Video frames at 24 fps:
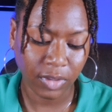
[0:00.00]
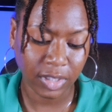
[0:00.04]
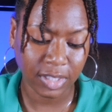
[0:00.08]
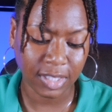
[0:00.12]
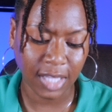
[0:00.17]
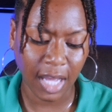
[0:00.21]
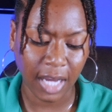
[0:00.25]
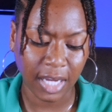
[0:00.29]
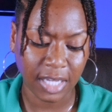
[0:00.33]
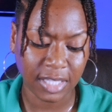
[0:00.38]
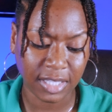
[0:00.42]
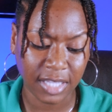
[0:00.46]
The
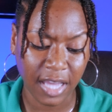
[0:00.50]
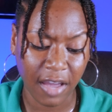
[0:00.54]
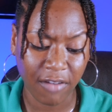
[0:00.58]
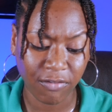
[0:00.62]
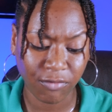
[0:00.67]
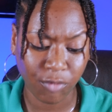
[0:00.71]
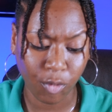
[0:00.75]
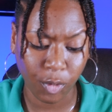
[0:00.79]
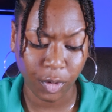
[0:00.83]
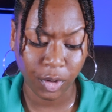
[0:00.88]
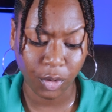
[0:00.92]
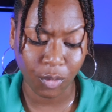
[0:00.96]
stock is
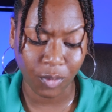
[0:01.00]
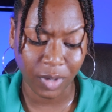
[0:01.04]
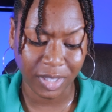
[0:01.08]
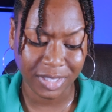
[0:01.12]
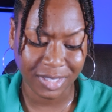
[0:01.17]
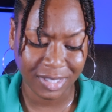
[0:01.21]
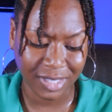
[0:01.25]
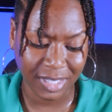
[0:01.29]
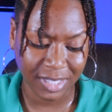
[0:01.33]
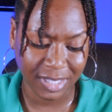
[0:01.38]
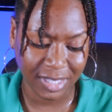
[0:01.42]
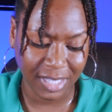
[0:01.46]
at
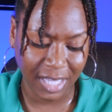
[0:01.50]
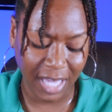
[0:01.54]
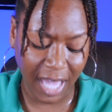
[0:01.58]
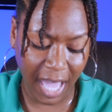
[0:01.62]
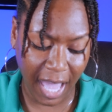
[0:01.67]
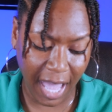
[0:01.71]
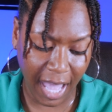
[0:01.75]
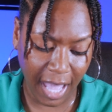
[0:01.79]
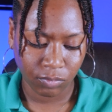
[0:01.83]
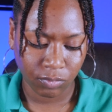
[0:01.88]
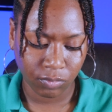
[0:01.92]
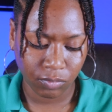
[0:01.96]

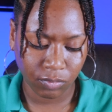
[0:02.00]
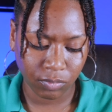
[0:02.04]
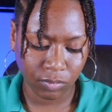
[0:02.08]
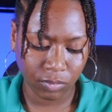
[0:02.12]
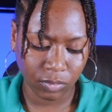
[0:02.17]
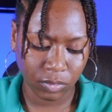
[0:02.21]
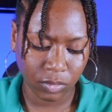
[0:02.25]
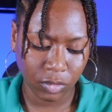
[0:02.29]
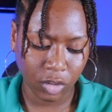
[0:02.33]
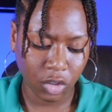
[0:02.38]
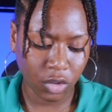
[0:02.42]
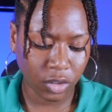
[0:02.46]

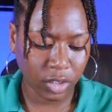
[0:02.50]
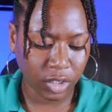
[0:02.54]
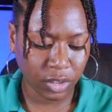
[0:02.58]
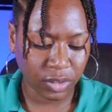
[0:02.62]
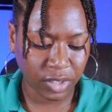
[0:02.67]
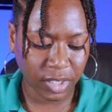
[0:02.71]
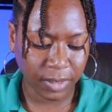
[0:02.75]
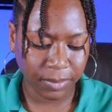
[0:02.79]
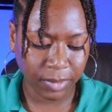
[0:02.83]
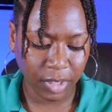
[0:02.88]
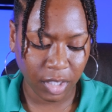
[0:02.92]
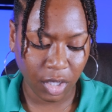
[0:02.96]
41.68. You can do
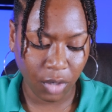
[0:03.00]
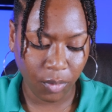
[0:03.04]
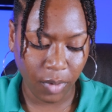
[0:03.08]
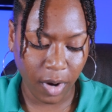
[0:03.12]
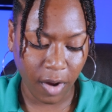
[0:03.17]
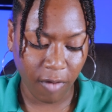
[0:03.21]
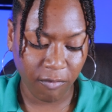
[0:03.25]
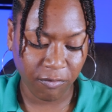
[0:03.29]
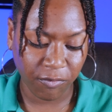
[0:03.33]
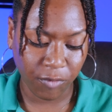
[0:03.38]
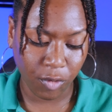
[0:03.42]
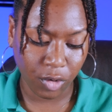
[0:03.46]
something
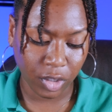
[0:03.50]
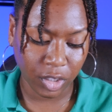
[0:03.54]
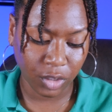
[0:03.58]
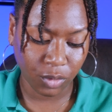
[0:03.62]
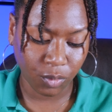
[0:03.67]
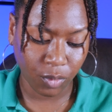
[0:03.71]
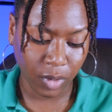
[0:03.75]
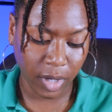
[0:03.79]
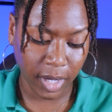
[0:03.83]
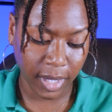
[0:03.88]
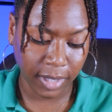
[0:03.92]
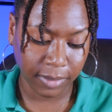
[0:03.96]
around
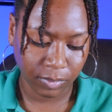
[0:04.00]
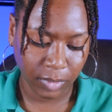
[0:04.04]
41.